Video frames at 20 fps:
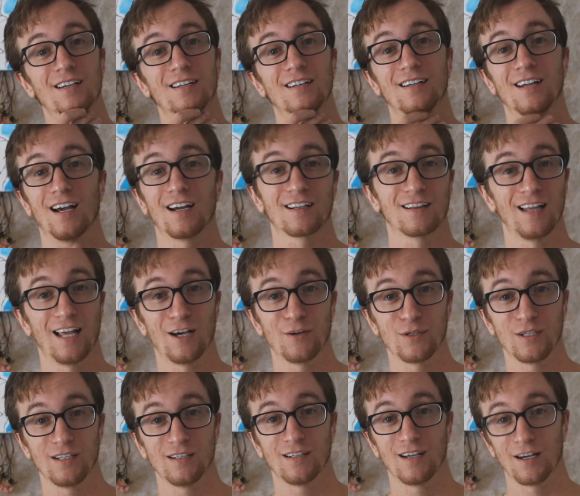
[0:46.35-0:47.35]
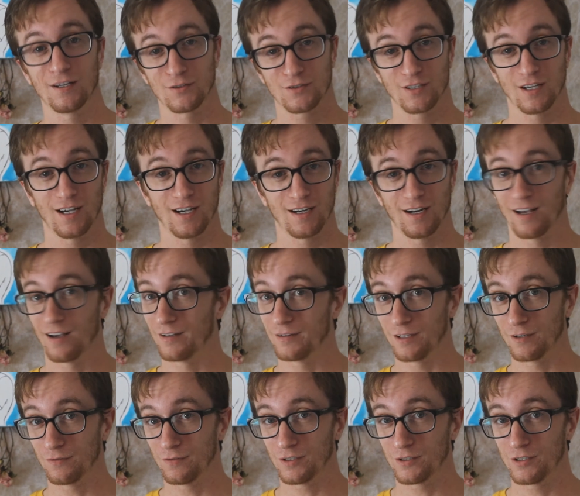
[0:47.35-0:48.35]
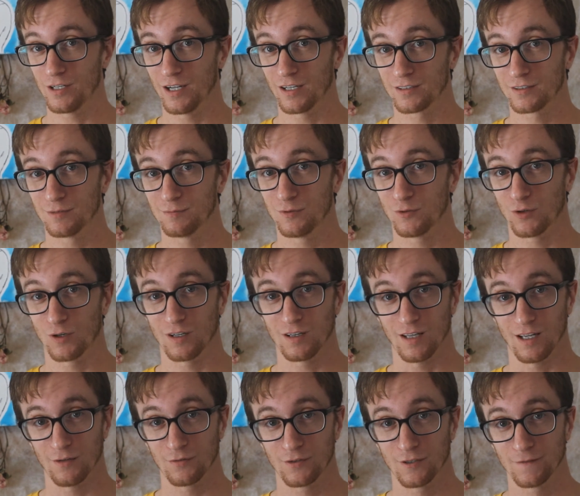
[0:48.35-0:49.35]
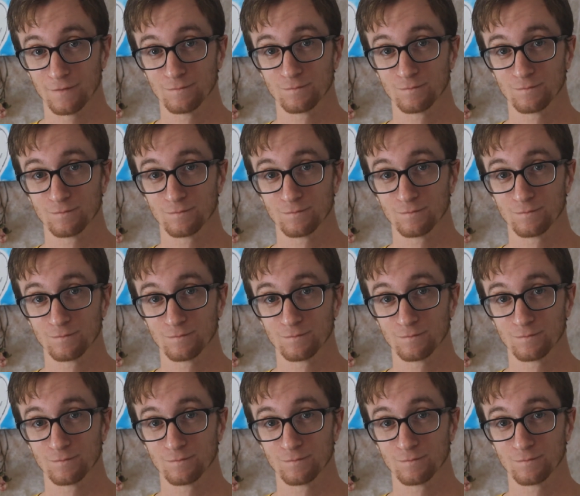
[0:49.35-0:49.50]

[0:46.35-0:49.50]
not cloudy outside. I definitely checked before I left,